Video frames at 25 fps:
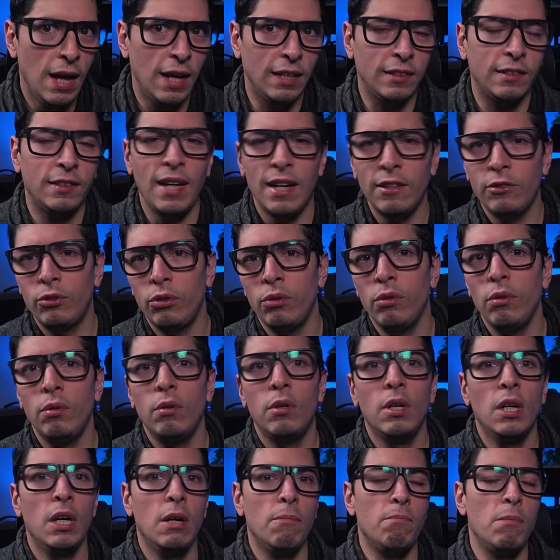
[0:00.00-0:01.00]
A
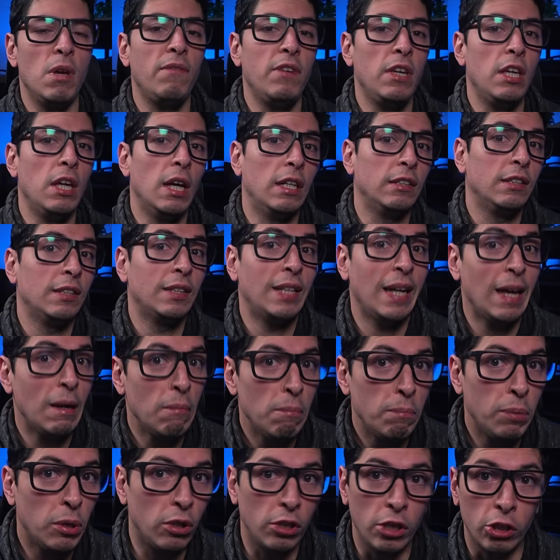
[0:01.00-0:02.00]
statue, maybe a
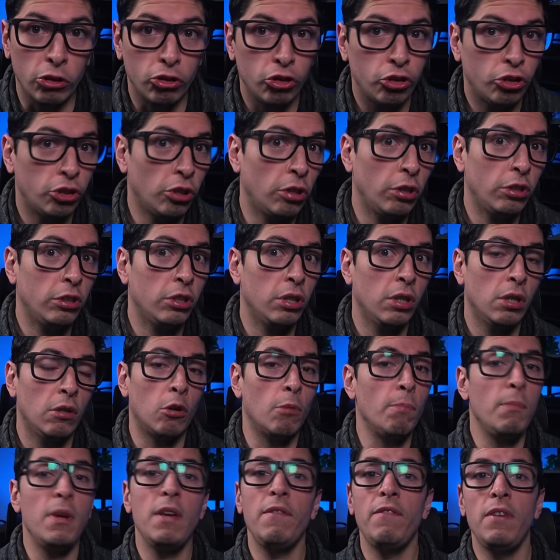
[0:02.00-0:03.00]
stamp on a shirt,
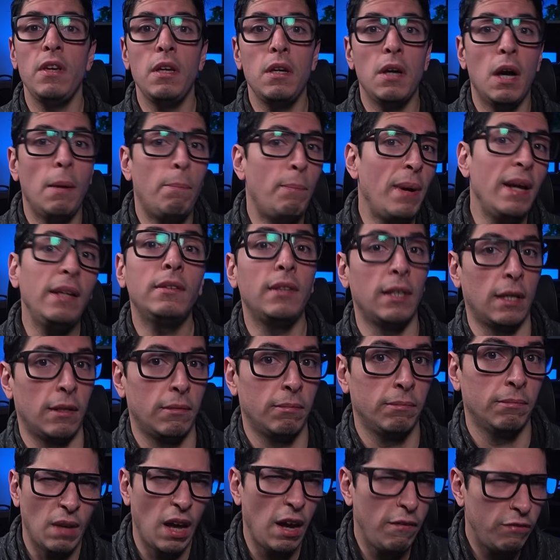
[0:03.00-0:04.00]
or maybe a
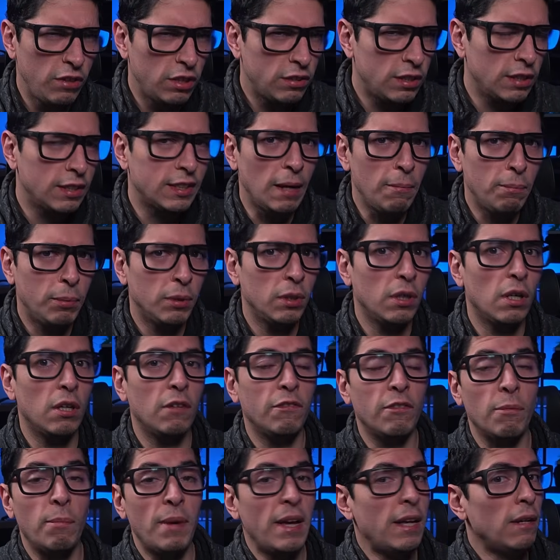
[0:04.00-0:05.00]
painting. I have this example
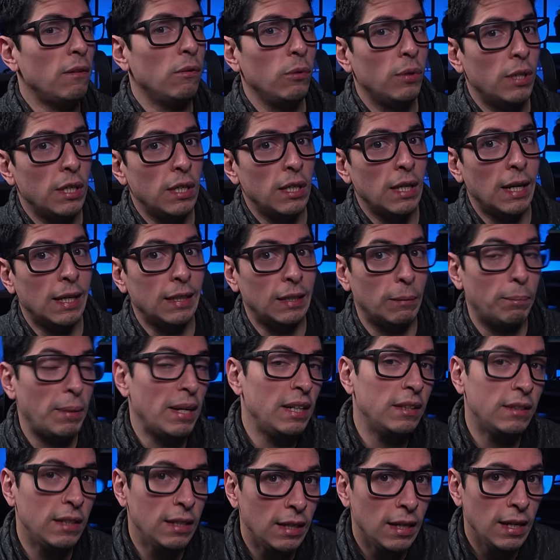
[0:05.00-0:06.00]
of a man looking at a
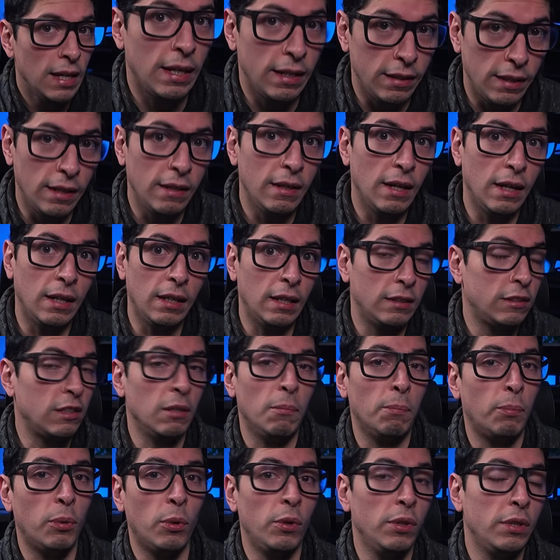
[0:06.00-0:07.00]
painting, and then at
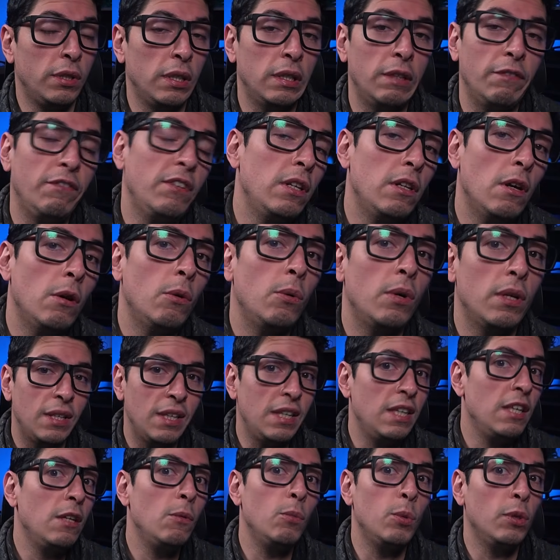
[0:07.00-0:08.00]
some point in the video,
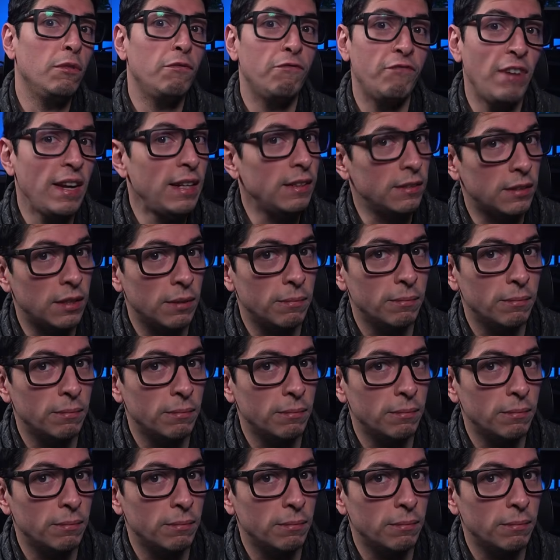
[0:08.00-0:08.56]
he will faint.